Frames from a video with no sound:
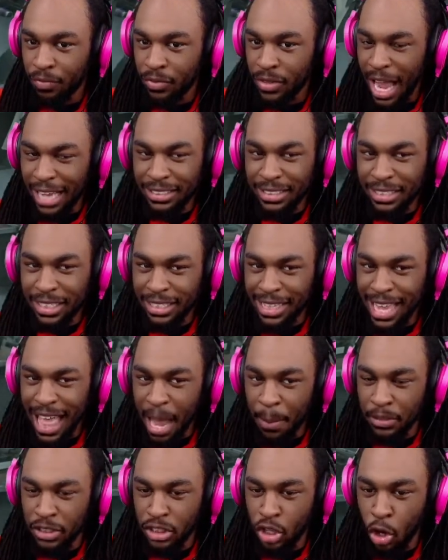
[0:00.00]
I said
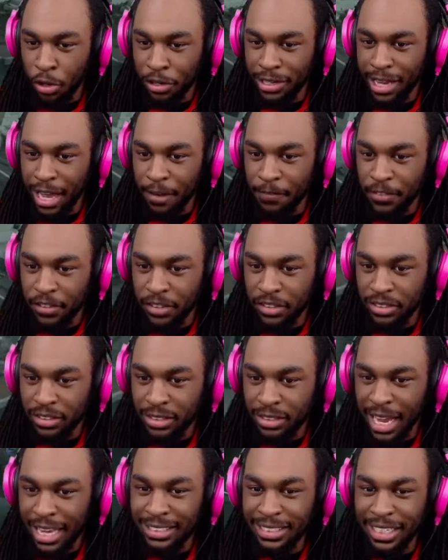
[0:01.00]
laboratory at first.
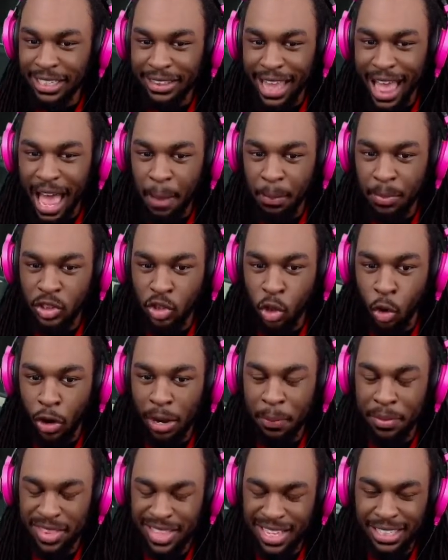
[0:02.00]
I said laboratory,
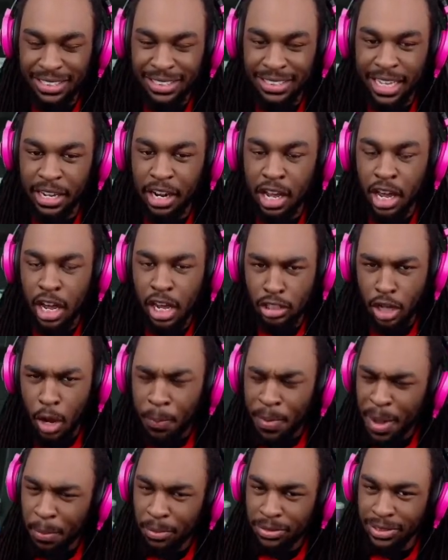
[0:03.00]
but then I said, don't
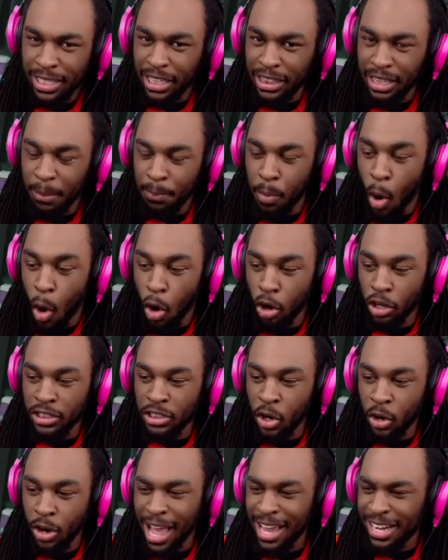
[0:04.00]
people say
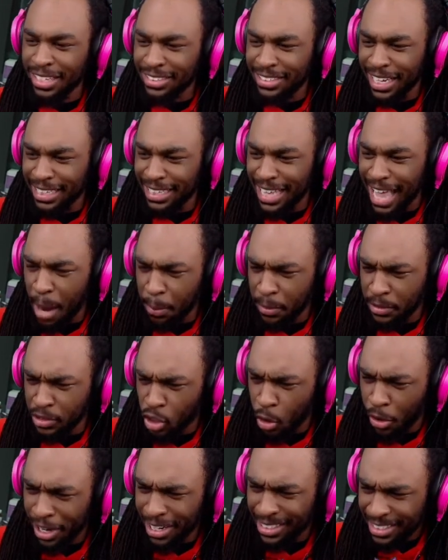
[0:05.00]
laboratory? I didn't say
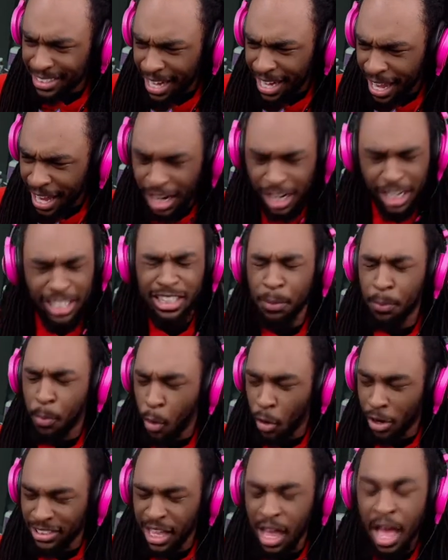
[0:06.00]
laboratory, did I? Or
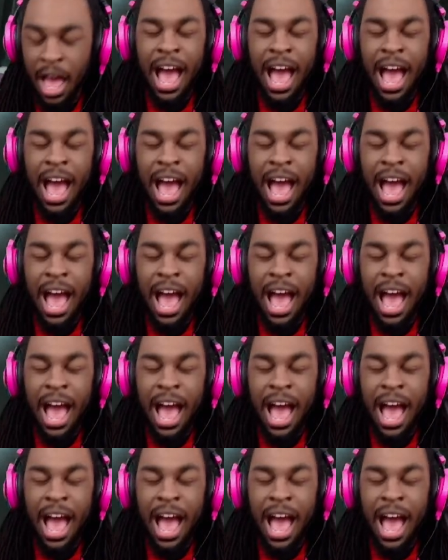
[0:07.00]
laboratory.